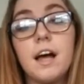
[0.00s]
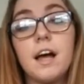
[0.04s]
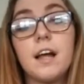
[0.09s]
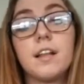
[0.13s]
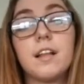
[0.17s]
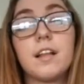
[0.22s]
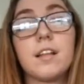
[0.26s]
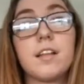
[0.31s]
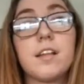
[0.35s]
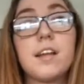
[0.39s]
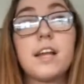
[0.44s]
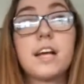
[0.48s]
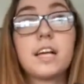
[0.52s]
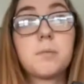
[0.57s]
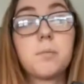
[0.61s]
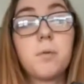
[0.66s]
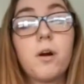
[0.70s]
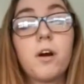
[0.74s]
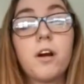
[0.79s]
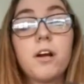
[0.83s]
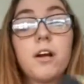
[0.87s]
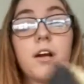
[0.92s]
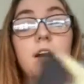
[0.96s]
And then the next
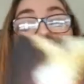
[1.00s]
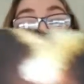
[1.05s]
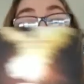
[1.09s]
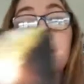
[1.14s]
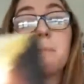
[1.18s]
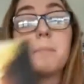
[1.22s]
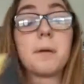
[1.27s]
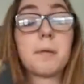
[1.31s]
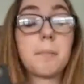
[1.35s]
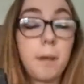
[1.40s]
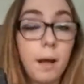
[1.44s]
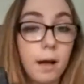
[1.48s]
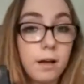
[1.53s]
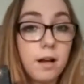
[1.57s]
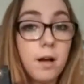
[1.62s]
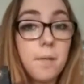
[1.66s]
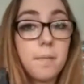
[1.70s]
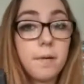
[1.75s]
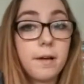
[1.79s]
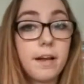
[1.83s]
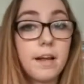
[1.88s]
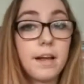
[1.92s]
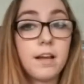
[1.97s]
part, it picked back
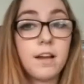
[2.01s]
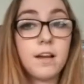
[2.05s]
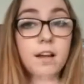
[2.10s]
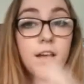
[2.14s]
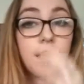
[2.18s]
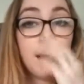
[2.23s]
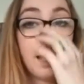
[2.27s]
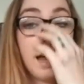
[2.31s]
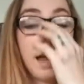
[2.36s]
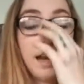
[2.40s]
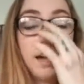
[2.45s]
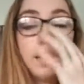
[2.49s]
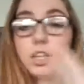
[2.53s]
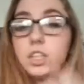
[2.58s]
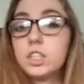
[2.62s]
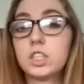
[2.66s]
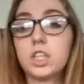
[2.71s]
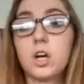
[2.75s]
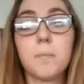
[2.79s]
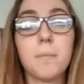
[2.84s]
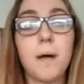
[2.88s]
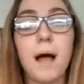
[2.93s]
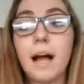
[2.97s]
up again, and I
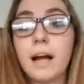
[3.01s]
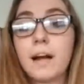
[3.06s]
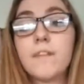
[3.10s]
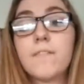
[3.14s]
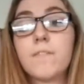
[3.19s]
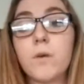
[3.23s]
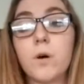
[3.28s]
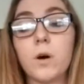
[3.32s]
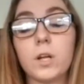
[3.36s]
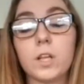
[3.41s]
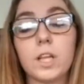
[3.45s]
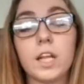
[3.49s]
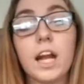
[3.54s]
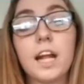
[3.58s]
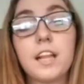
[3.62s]
just go back and forth.